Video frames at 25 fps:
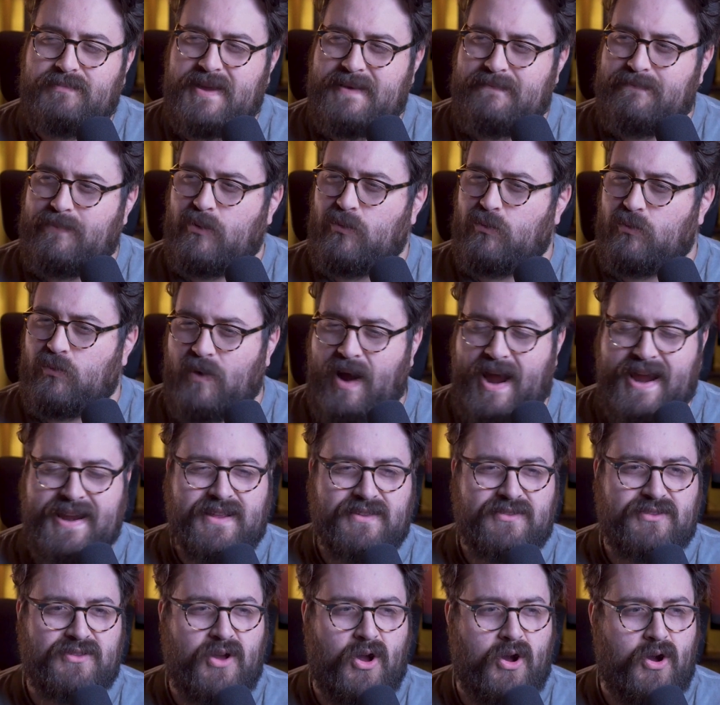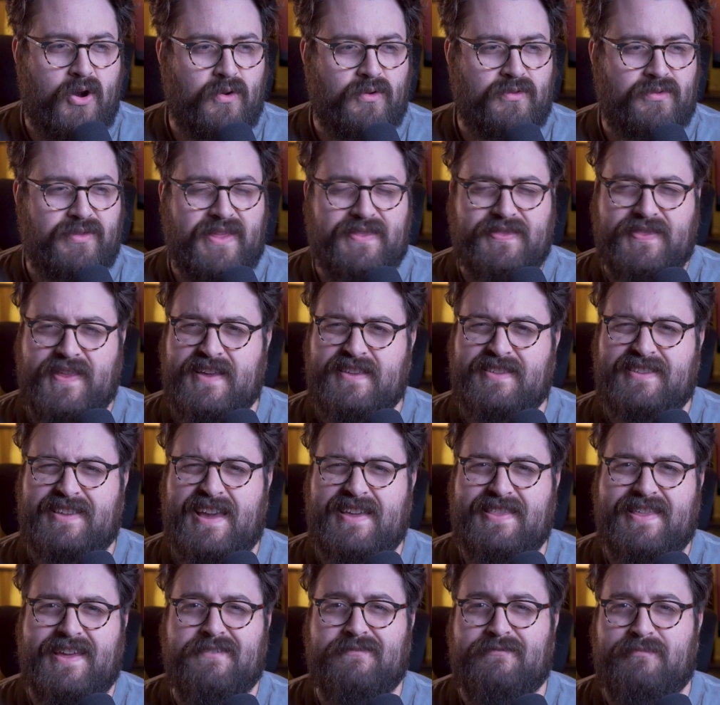people write a song that they
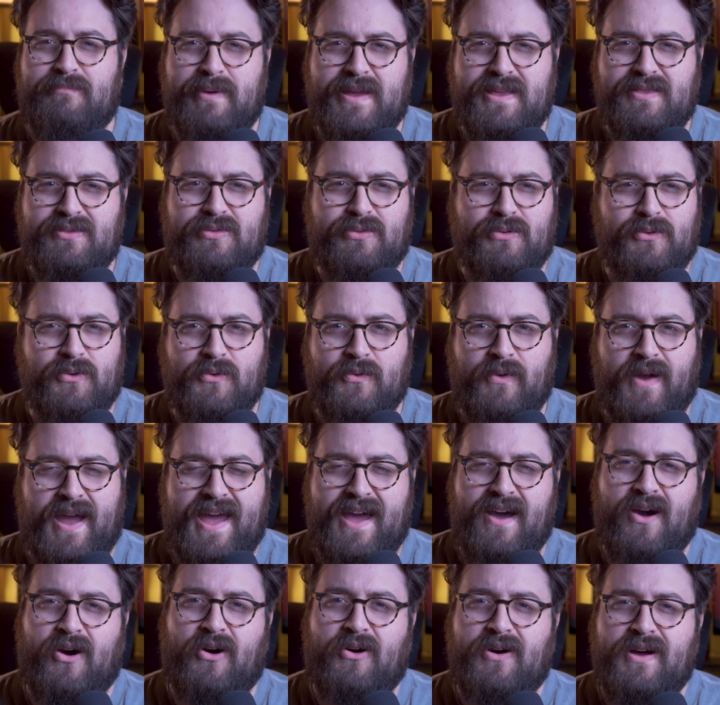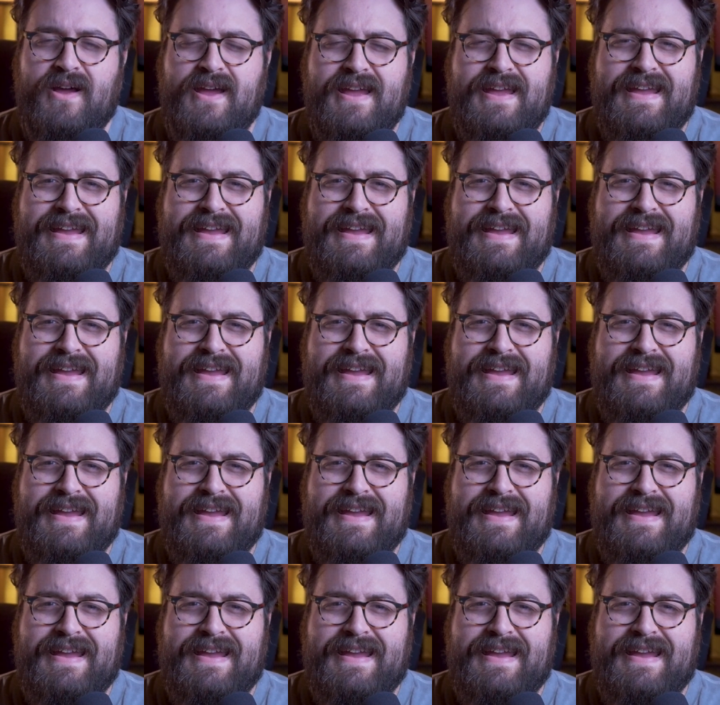say they've been through hell.